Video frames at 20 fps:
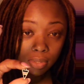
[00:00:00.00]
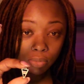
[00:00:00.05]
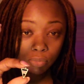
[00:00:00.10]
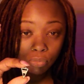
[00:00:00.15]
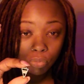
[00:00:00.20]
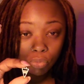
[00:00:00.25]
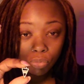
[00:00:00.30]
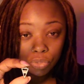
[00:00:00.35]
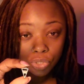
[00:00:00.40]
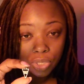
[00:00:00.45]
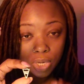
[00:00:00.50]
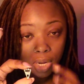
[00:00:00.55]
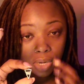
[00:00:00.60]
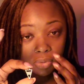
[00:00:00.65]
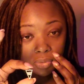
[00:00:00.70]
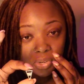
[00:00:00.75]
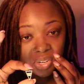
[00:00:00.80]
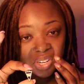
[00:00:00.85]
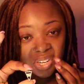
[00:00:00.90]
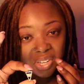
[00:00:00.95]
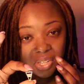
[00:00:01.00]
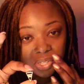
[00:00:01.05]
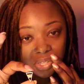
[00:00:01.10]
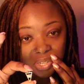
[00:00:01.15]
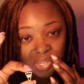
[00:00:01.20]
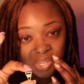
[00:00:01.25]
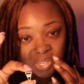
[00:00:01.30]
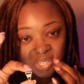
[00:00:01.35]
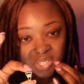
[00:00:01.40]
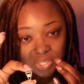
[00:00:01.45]
Root chakra
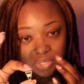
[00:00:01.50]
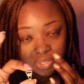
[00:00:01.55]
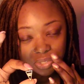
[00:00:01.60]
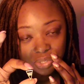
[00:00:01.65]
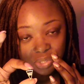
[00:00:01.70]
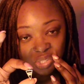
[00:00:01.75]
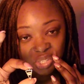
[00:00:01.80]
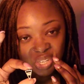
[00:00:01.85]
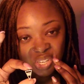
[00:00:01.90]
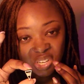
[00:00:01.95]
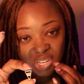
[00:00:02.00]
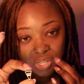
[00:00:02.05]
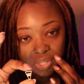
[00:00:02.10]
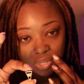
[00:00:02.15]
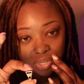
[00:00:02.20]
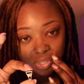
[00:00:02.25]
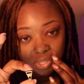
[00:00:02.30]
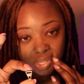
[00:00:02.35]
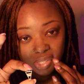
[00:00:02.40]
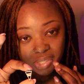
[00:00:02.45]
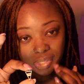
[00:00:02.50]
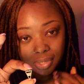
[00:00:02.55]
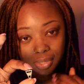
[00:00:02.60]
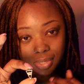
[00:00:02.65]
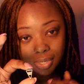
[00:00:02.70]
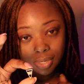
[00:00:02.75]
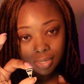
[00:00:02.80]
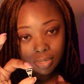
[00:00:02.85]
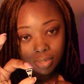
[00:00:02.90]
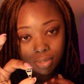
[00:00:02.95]
healing is the healing that they
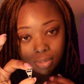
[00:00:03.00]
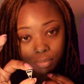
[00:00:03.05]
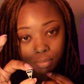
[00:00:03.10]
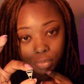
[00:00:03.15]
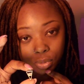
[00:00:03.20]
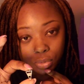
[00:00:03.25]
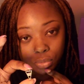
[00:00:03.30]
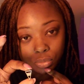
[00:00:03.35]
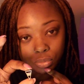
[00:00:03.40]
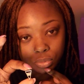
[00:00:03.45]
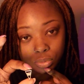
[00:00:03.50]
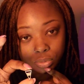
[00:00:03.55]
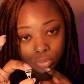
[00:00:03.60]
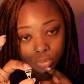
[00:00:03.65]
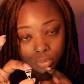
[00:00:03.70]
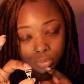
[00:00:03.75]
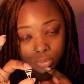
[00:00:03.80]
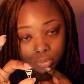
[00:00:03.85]
need the most.